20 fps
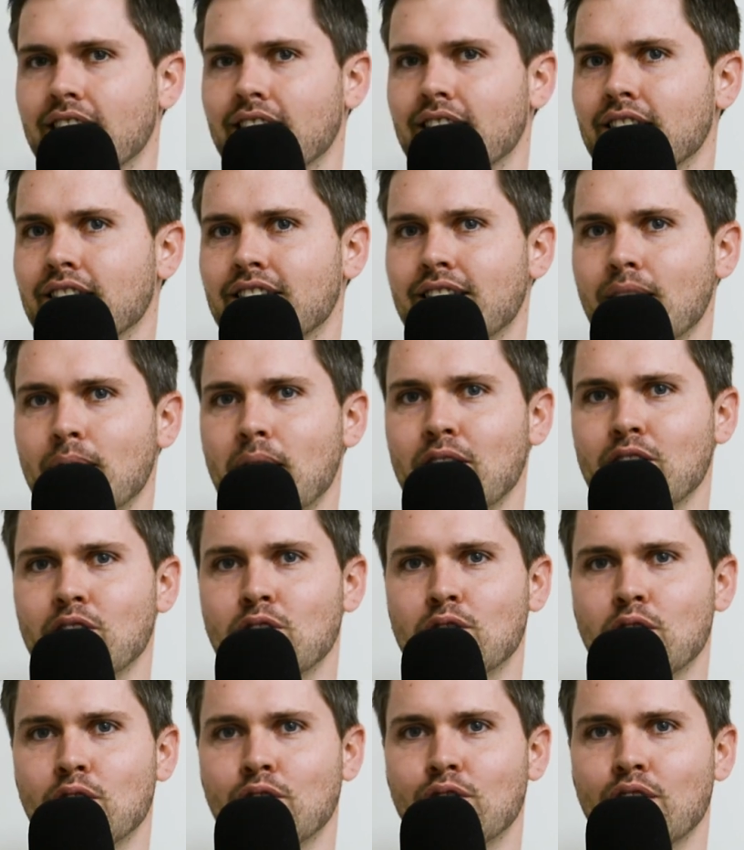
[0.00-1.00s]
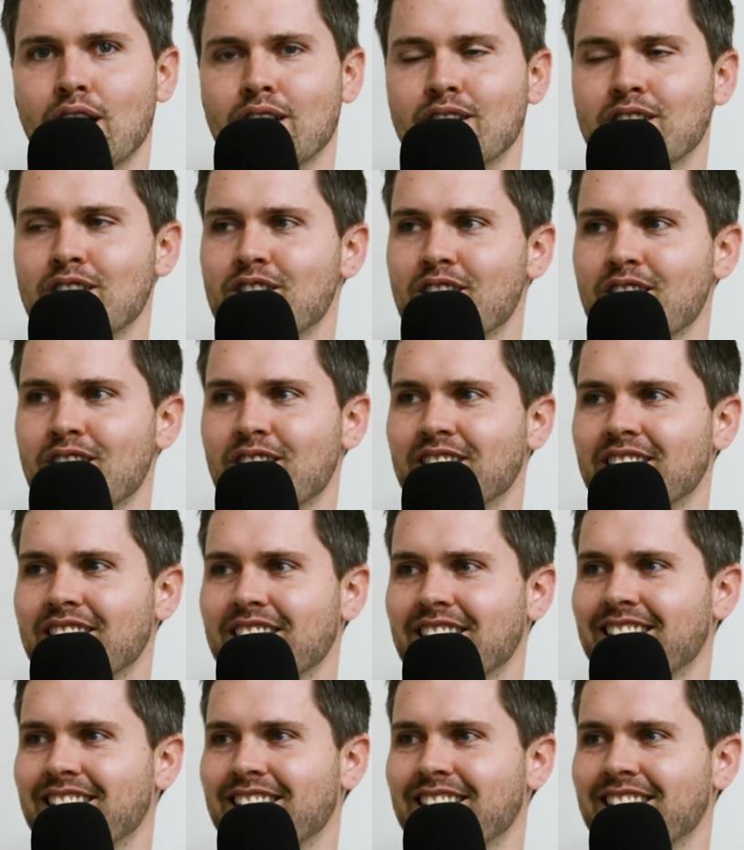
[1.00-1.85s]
Uh, somehow you two found each other.